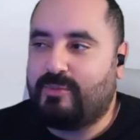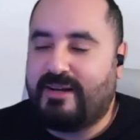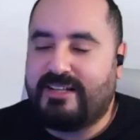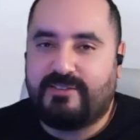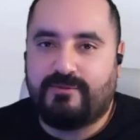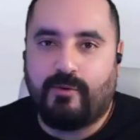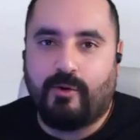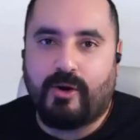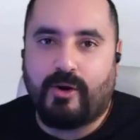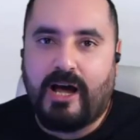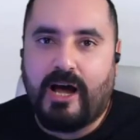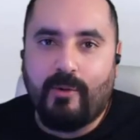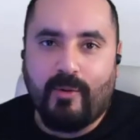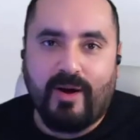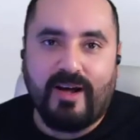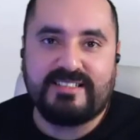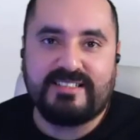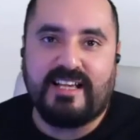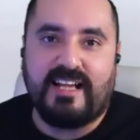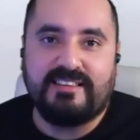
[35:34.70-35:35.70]
went for
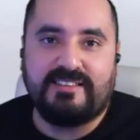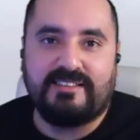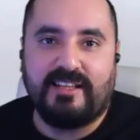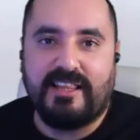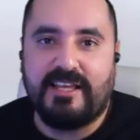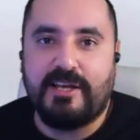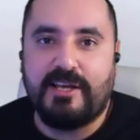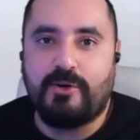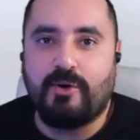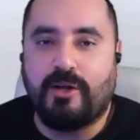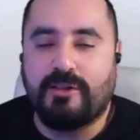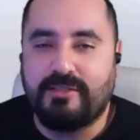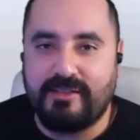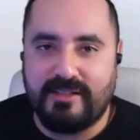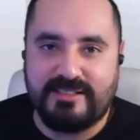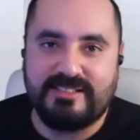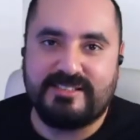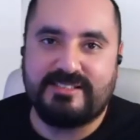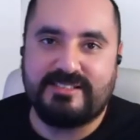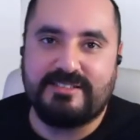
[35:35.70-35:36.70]
hours until he got
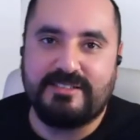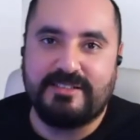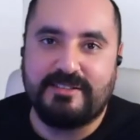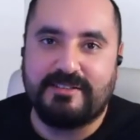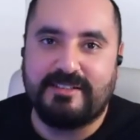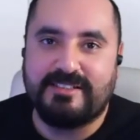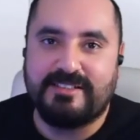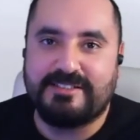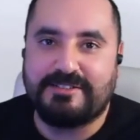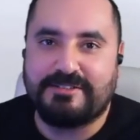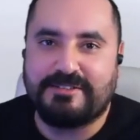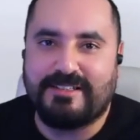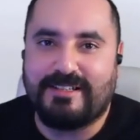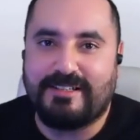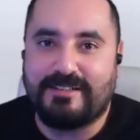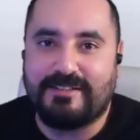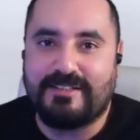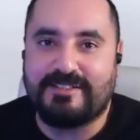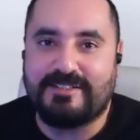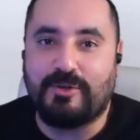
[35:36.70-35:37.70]

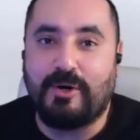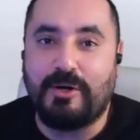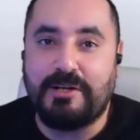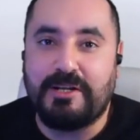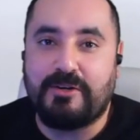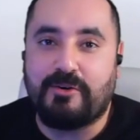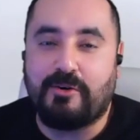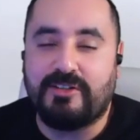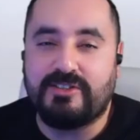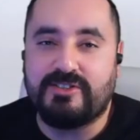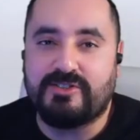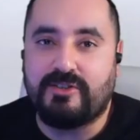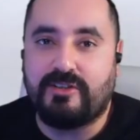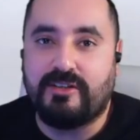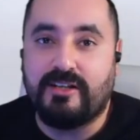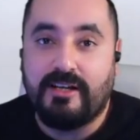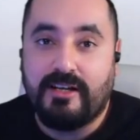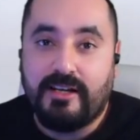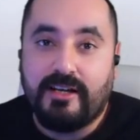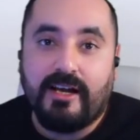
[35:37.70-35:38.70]
this only
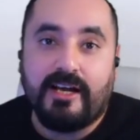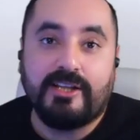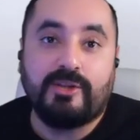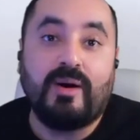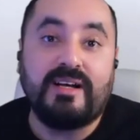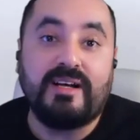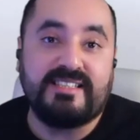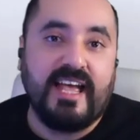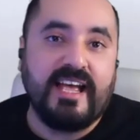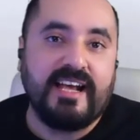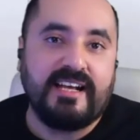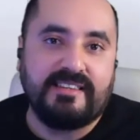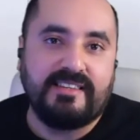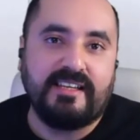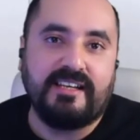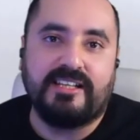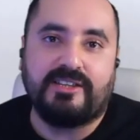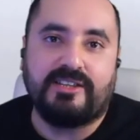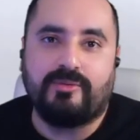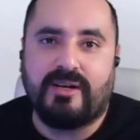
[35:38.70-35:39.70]
console. It was
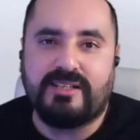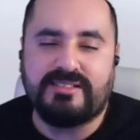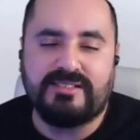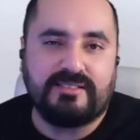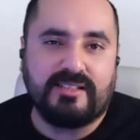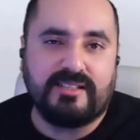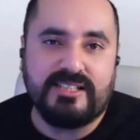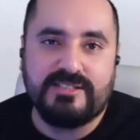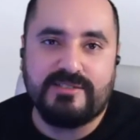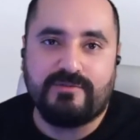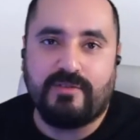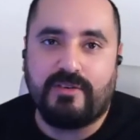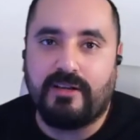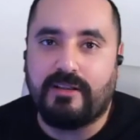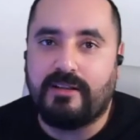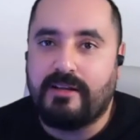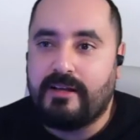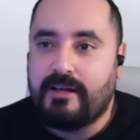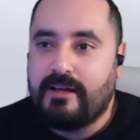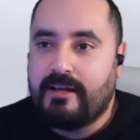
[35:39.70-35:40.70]
hectic, it was
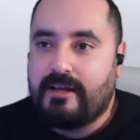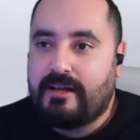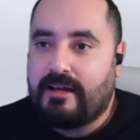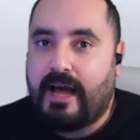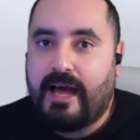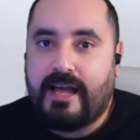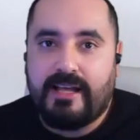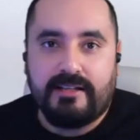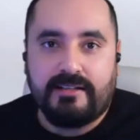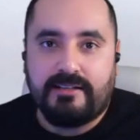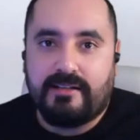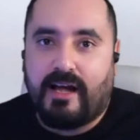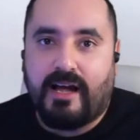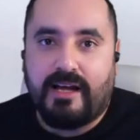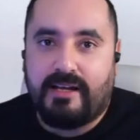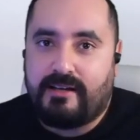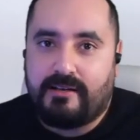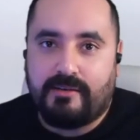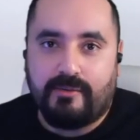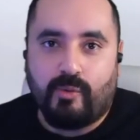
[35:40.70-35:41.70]
stressful.
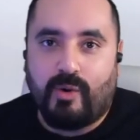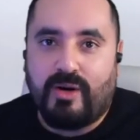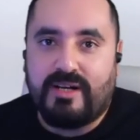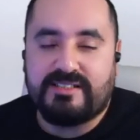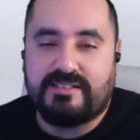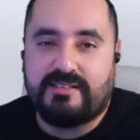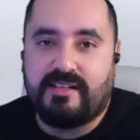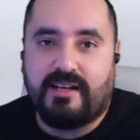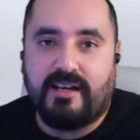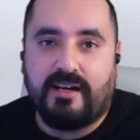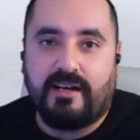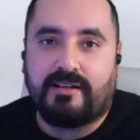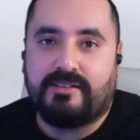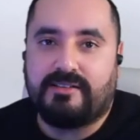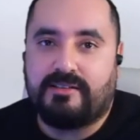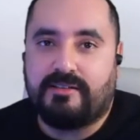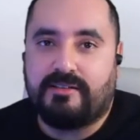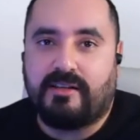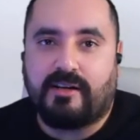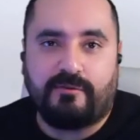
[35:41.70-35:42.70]
I was there
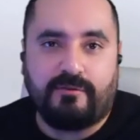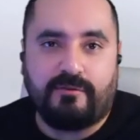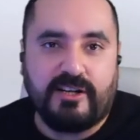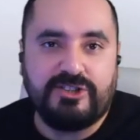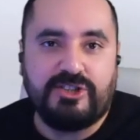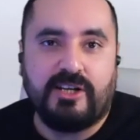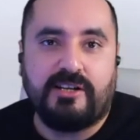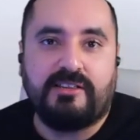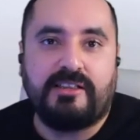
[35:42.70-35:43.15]
refreshing